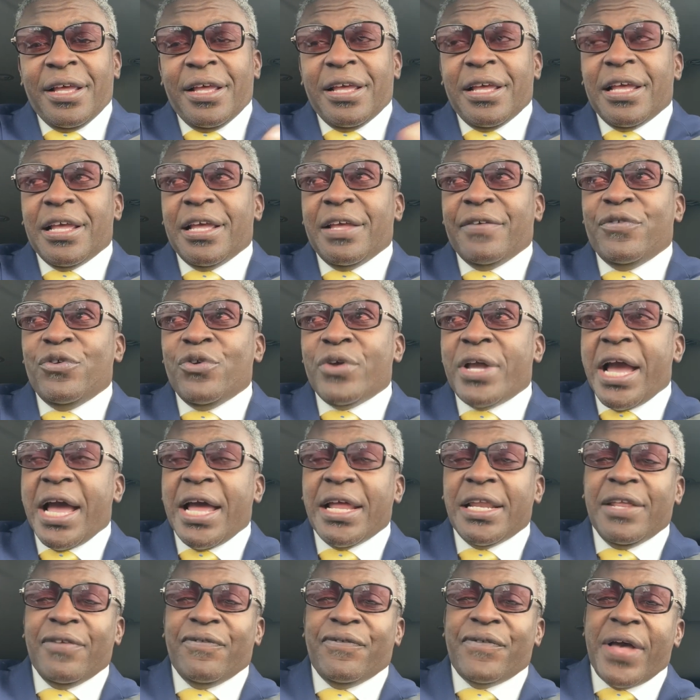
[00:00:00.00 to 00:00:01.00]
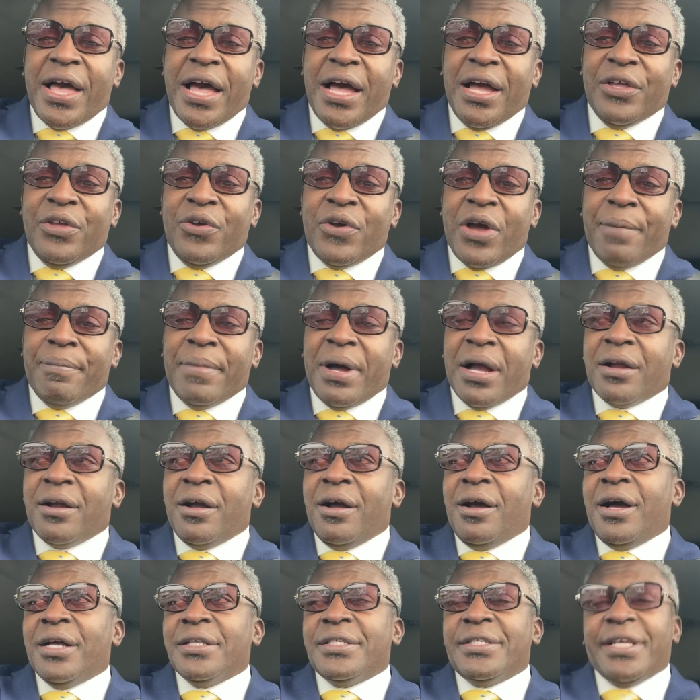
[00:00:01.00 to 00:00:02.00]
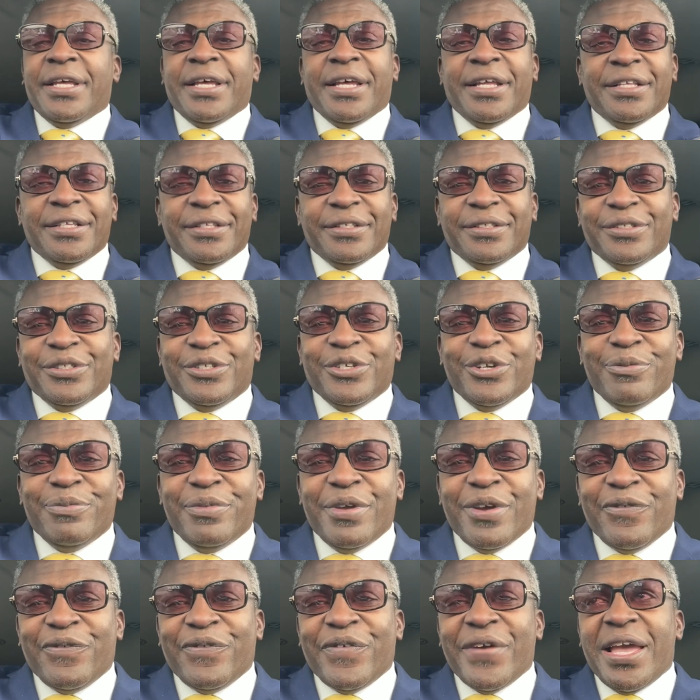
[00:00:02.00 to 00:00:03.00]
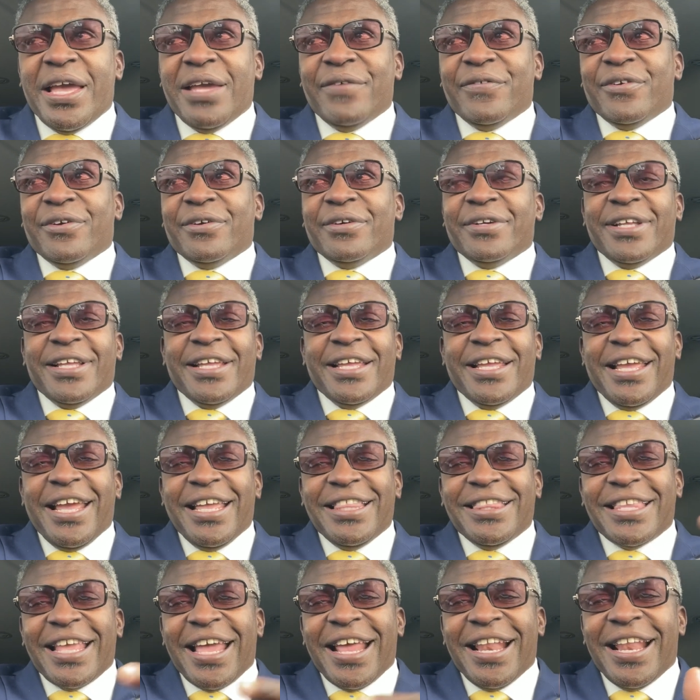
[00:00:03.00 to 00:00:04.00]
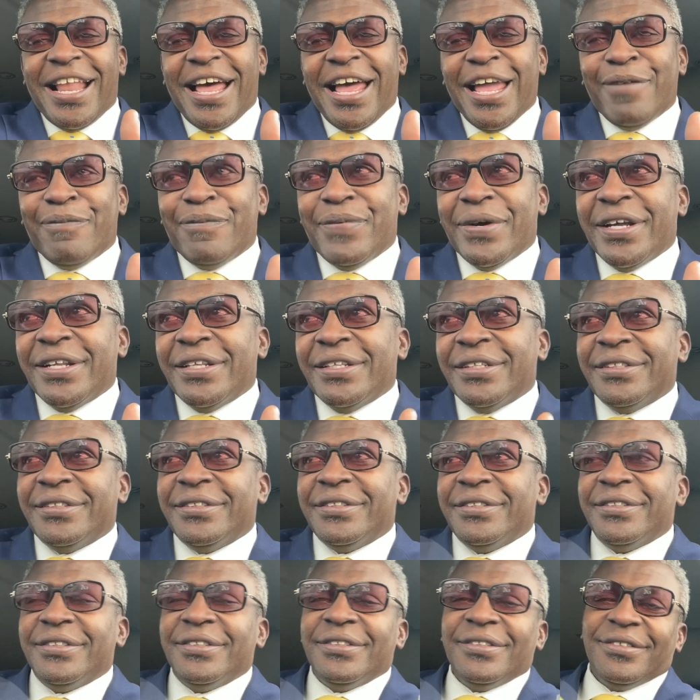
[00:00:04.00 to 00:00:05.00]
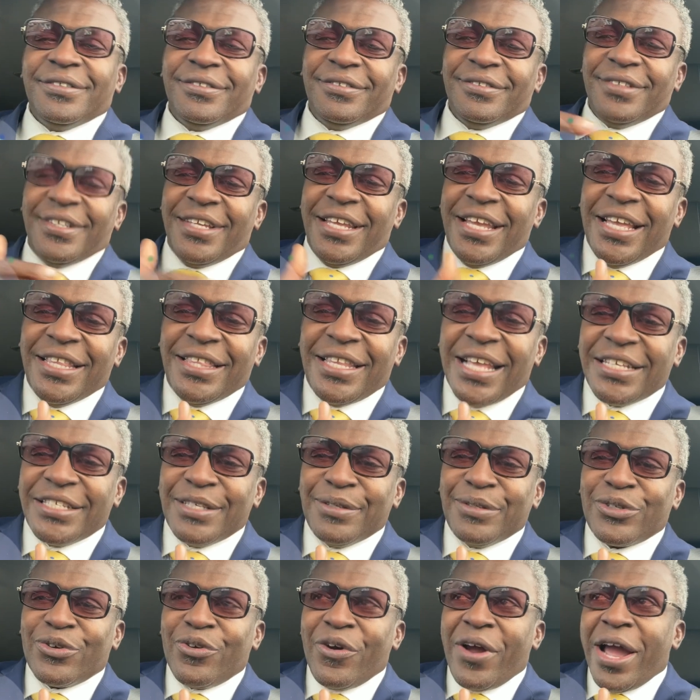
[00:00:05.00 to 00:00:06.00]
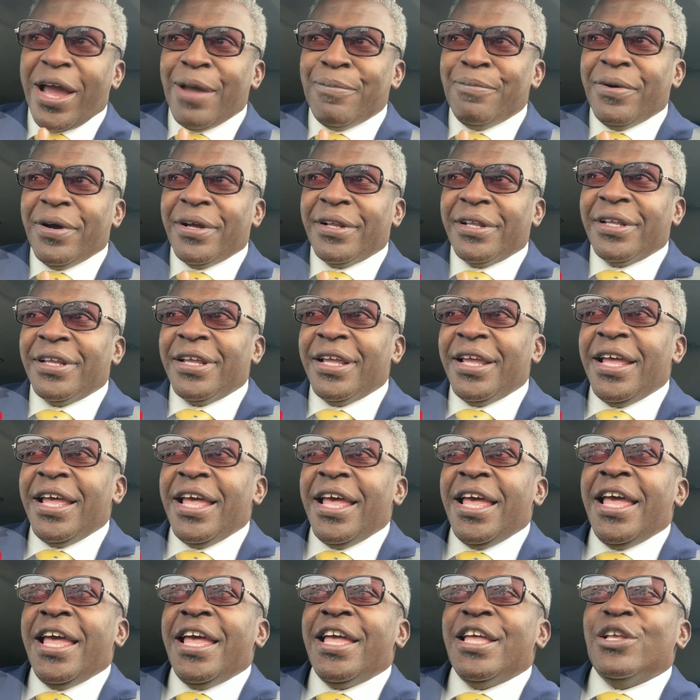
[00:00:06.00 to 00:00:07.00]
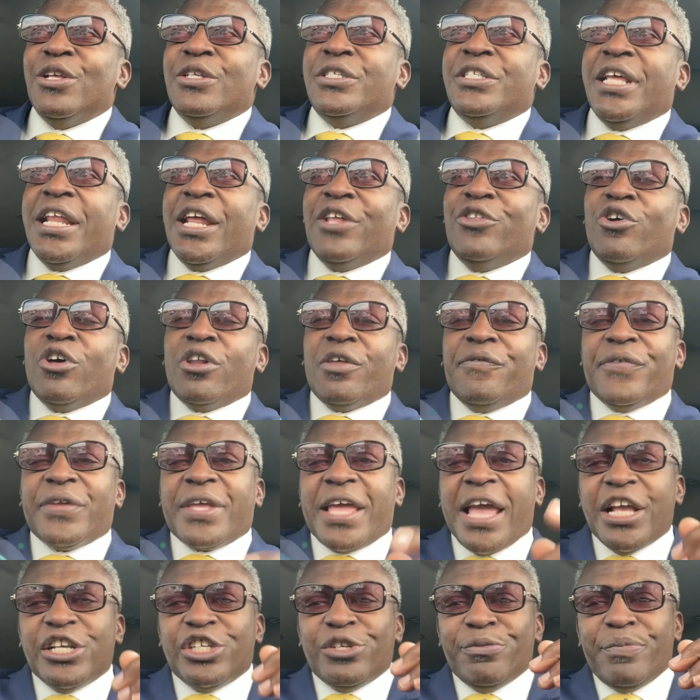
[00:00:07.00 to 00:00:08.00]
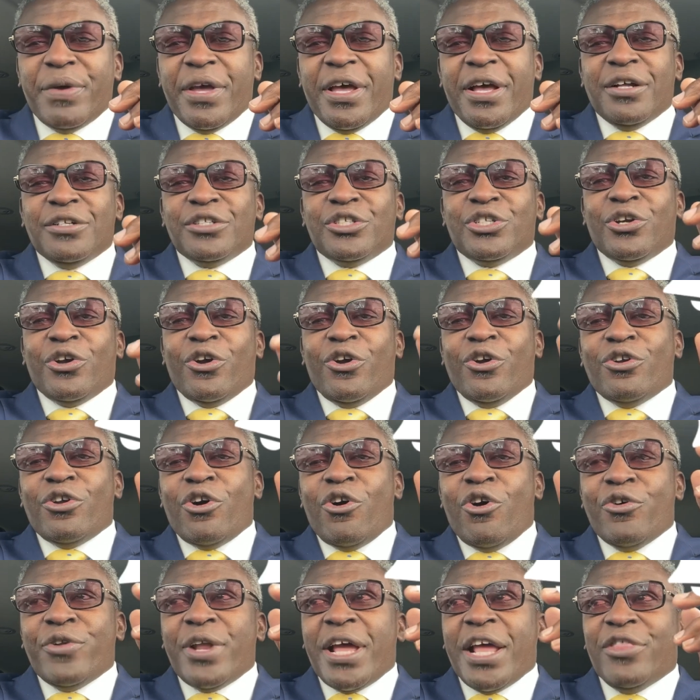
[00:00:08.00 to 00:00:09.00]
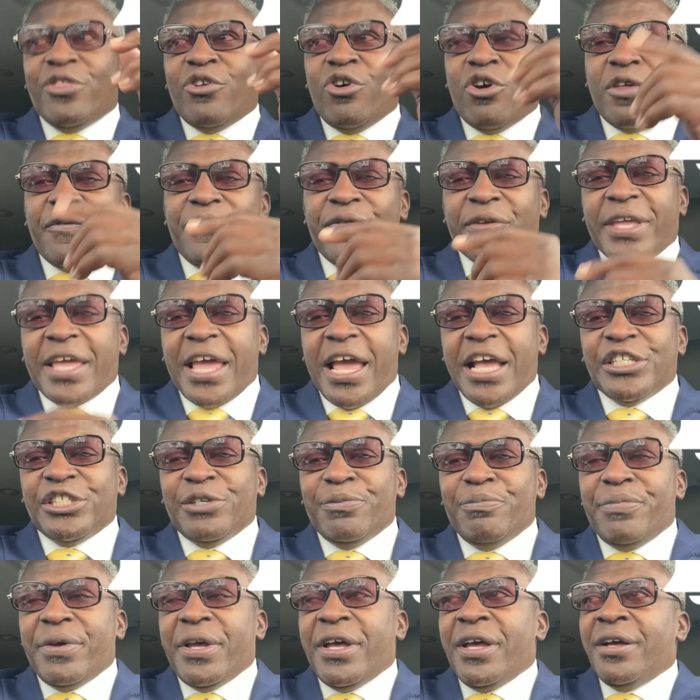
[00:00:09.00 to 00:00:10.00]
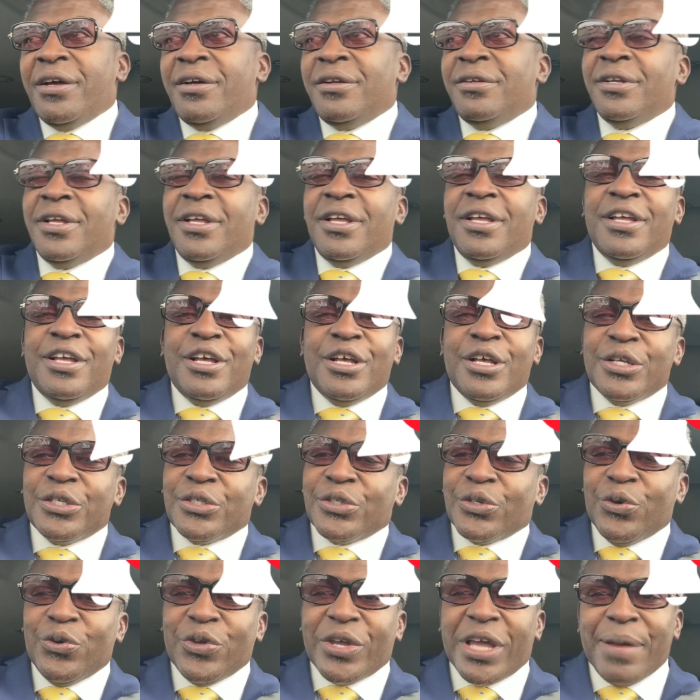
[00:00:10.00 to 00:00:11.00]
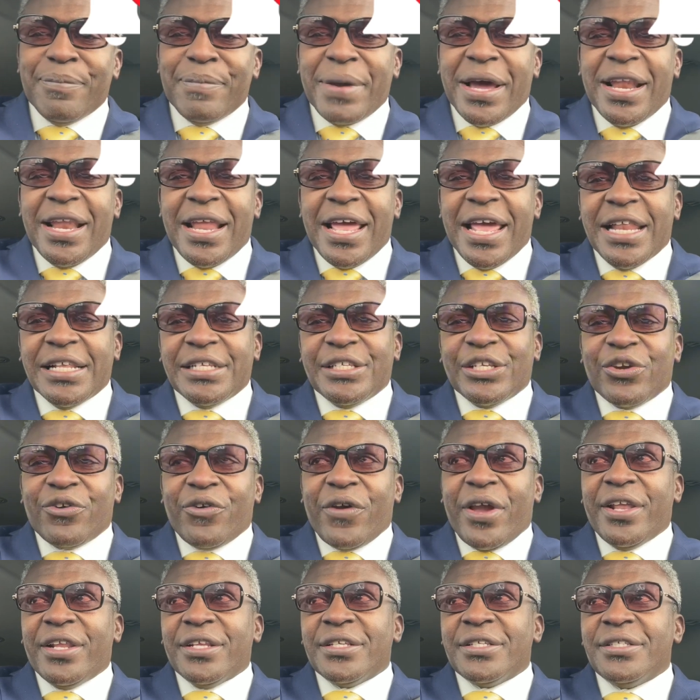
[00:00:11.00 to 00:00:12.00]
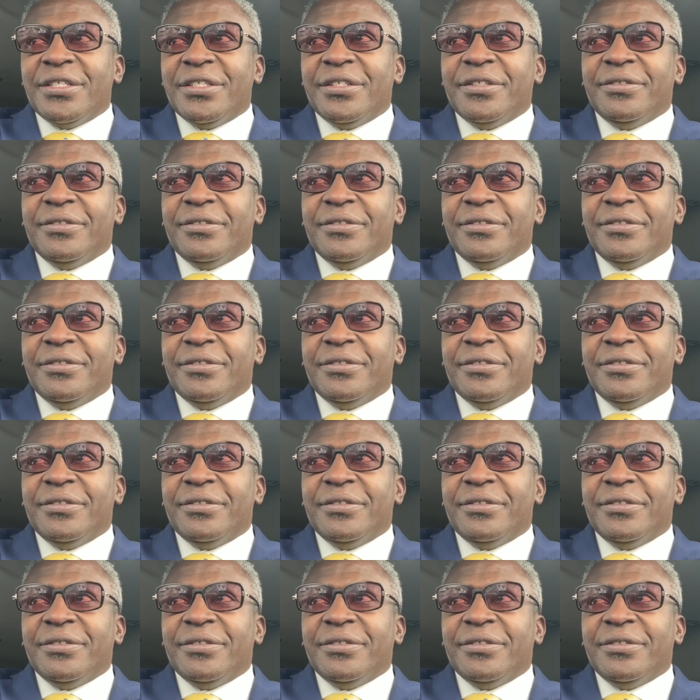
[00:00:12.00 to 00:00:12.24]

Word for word: if you got any value out my content do me a favor hit that like button hit that subscribe button you see that notification bell turn on that notification bell so you get my latest and greatest